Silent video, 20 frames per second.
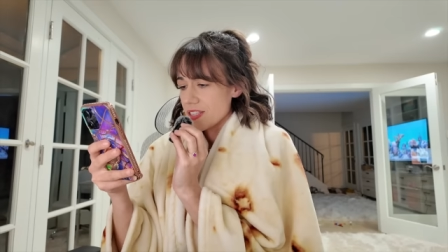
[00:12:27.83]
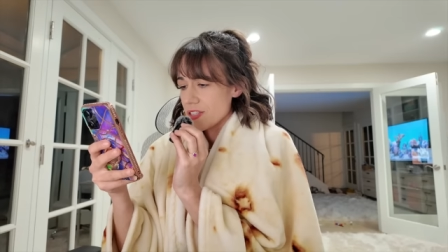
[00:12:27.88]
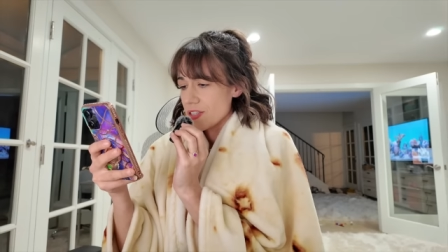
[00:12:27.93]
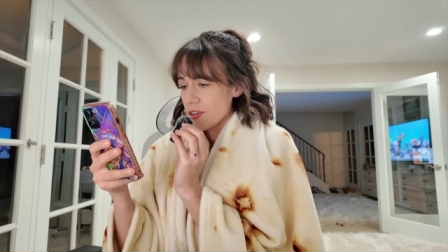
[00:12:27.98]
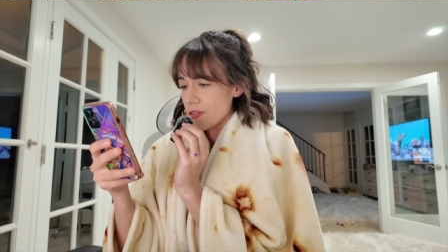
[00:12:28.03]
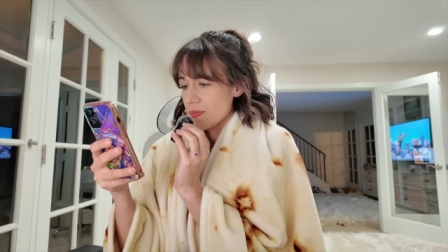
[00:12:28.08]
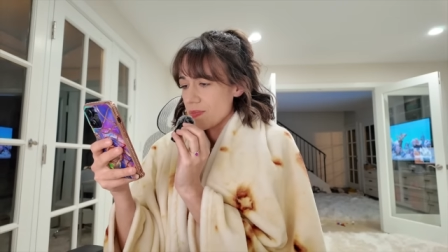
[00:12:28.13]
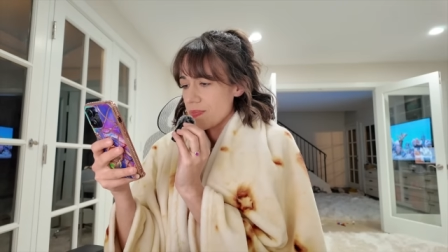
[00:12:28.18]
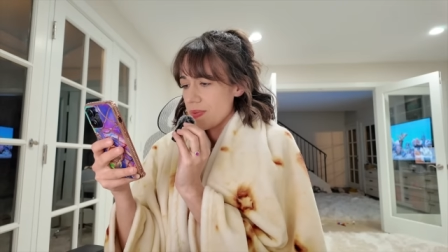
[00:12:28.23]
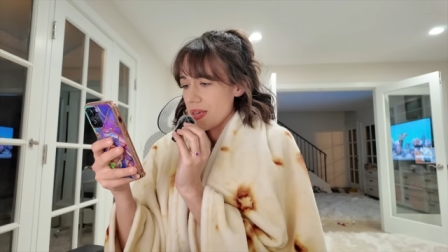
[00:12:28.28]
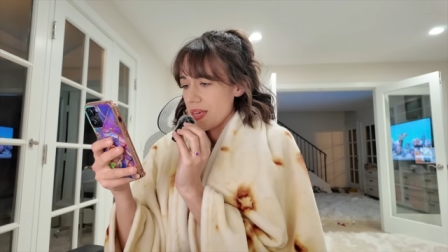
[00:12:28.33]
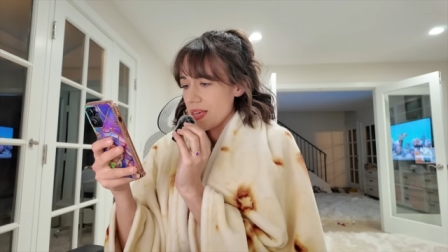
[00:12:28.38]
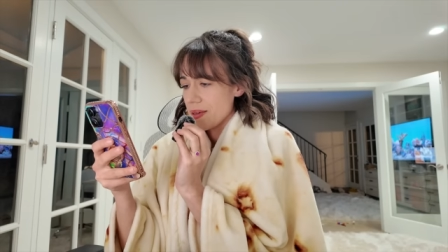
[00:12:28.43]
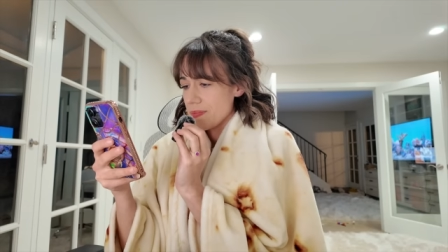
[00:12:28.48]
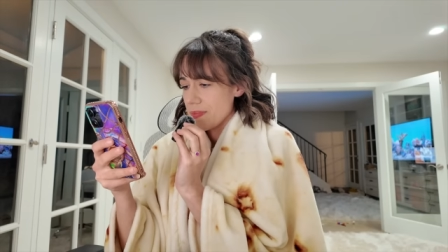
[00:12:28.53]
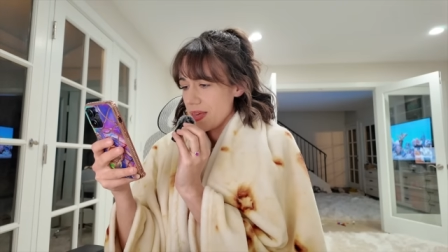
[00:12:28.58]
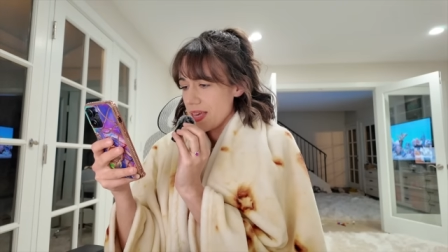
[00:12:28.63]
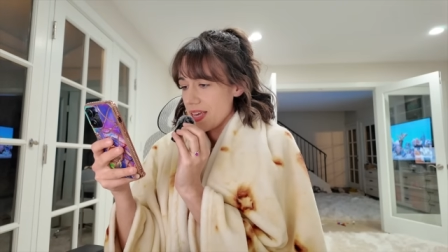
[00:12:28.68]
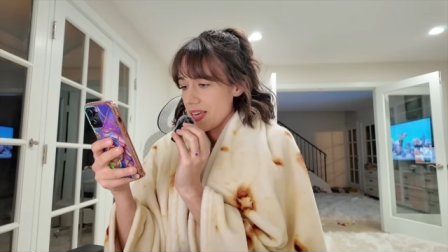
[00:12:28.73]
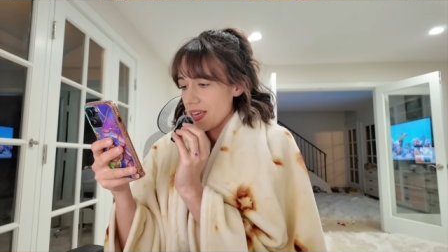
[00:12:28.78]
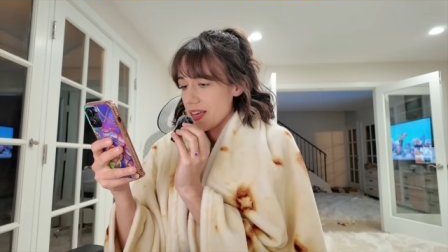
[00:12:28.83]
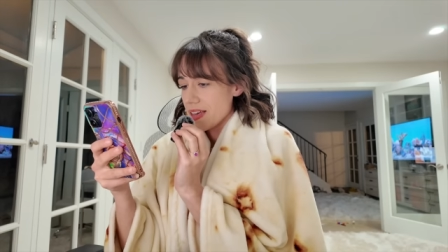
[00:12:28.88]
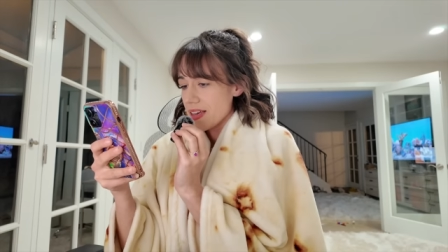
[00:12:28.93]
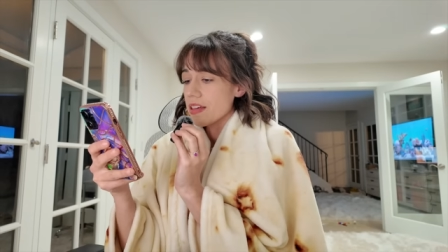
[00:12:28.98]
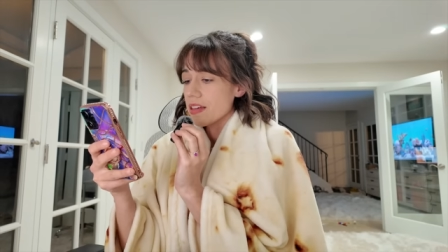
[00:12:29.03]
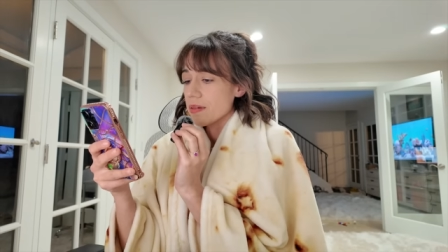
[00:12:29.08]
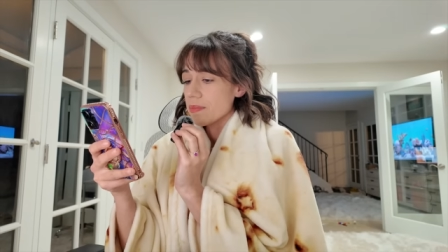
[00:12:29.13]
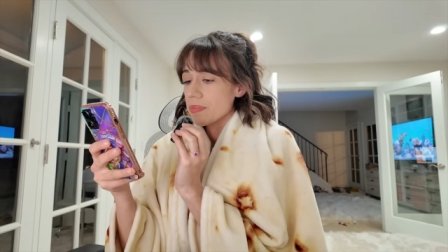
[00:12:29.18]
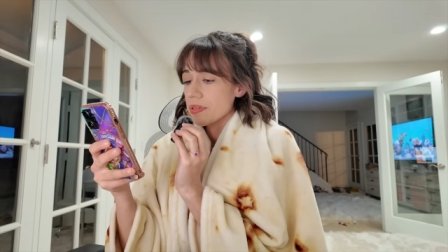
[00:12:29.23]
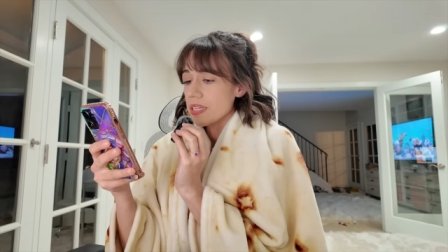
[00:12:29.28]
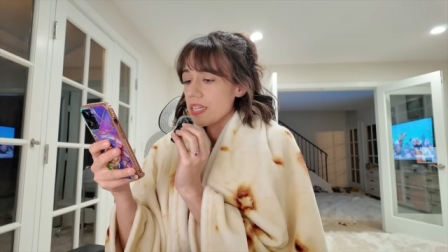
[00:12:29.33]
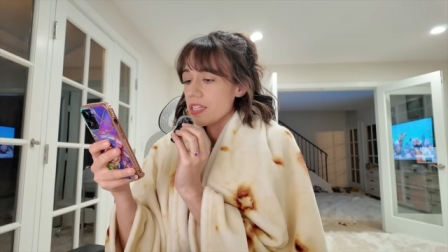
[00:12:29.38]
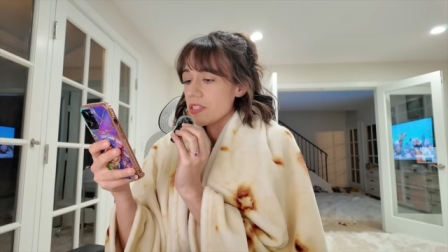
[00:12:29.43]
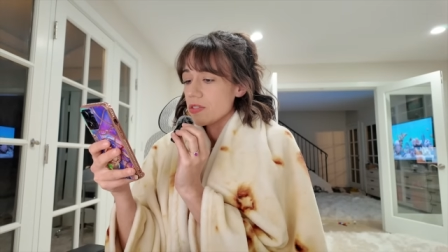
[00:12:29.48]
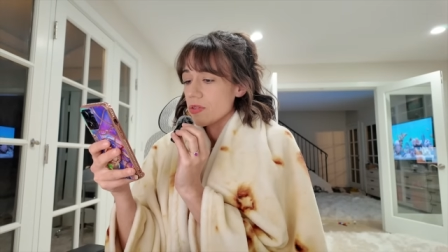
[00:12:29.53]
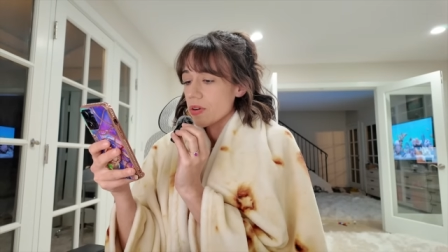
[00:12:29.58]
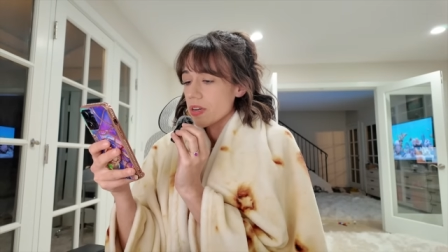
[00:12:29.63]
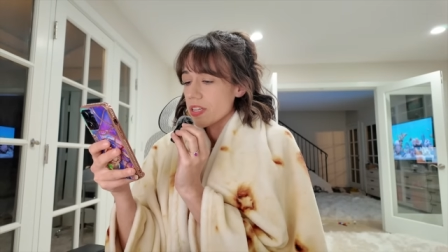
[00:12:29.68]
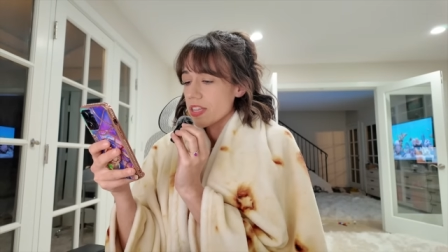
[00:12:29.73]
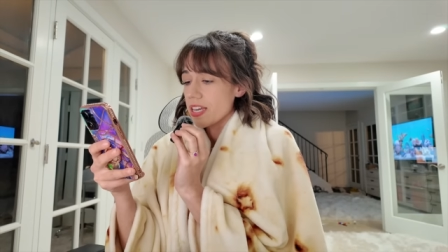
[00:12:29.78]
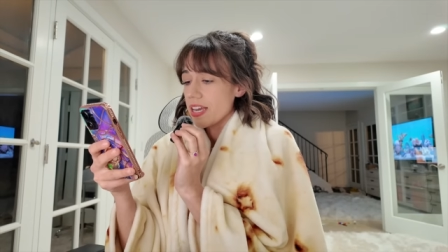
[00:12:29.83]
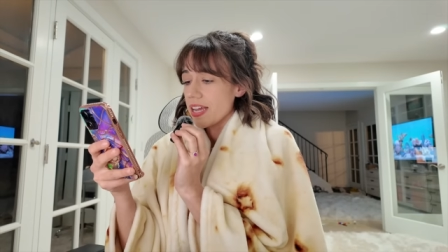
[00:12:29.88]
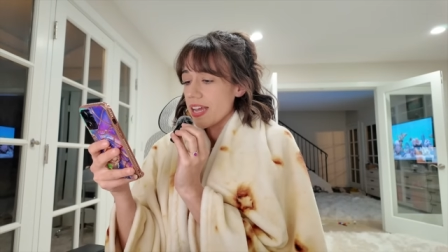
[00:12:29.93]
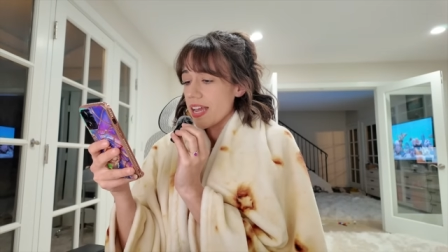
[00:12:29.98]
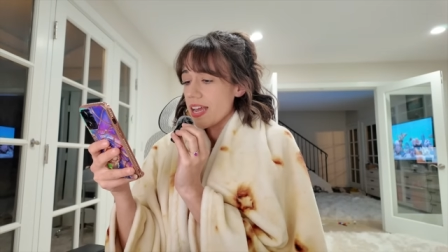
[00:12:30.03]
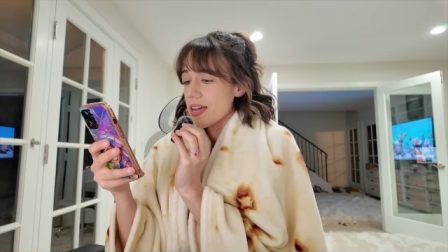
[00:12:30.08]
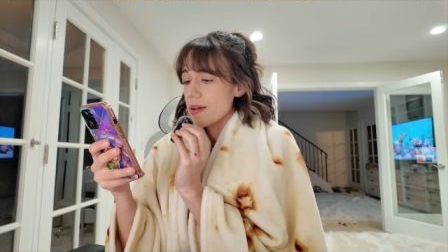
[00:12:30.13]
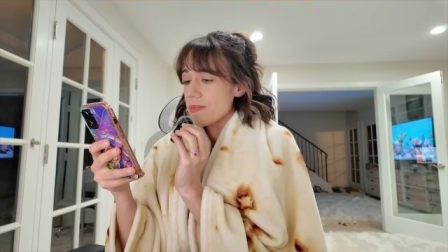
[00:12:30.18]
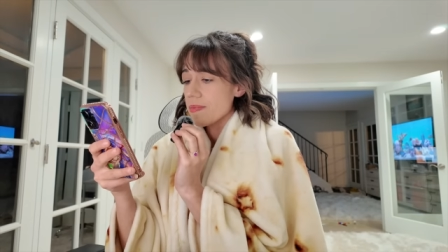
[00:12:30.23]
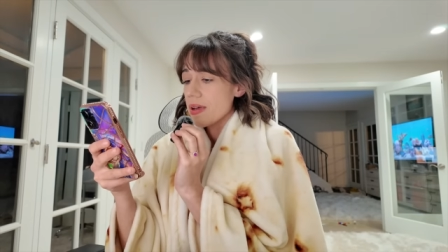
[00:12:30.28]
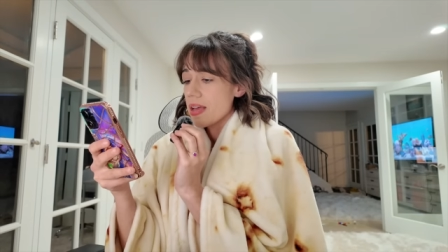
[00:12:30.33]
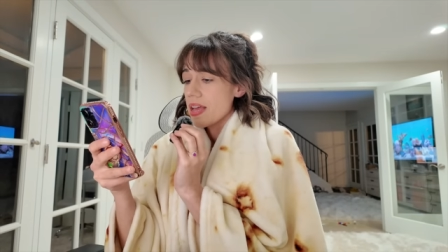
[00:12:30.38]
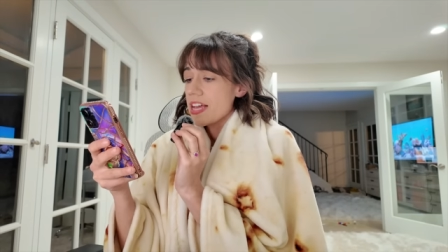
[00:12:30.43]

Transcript: So being me, the complete dork that I am,